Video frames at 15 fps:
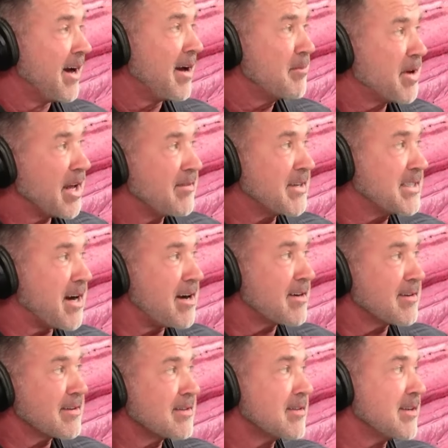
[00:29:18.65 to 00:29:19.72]
I'm kind of a
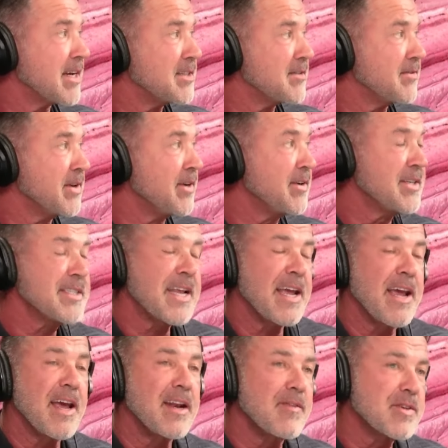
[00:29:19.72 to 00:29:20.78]
talker, as you've noticed,
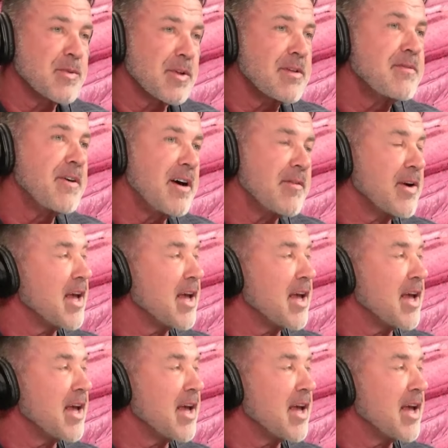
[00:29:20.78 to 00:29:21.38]
and it was really fun.